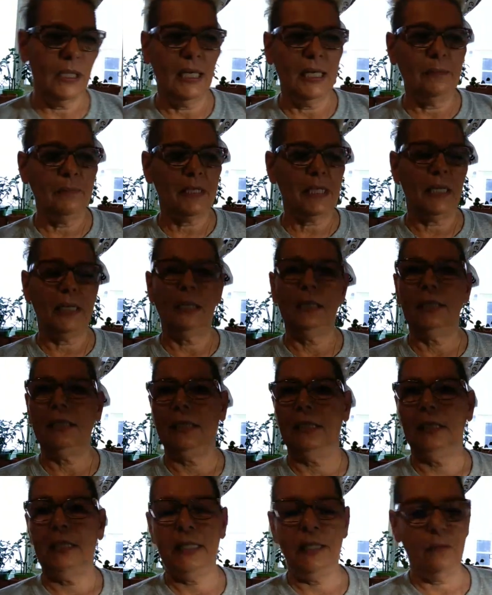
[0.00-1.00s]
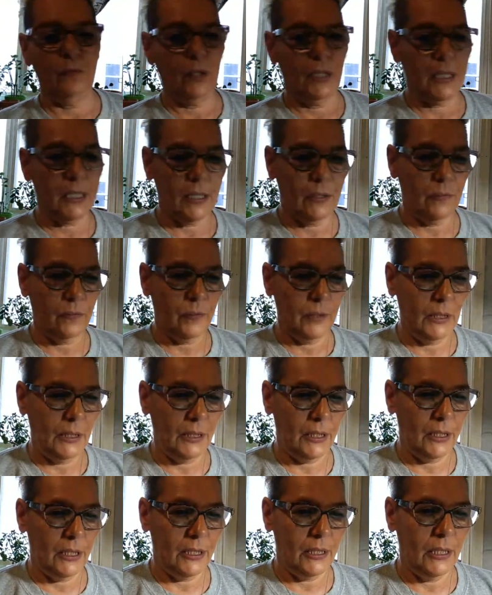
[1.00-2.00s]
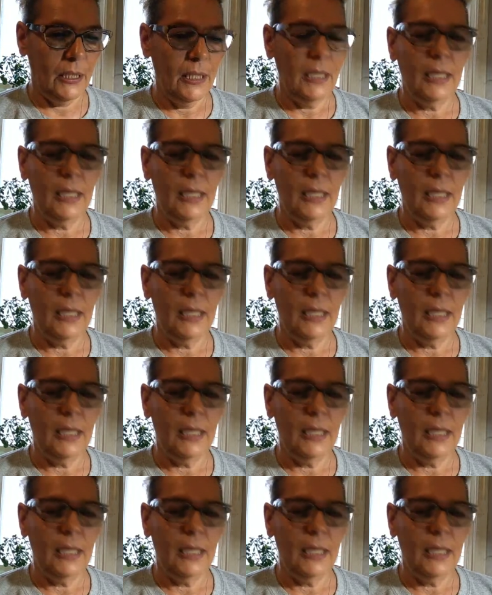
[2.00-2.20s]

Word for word: I'm telling you, it worked out really good.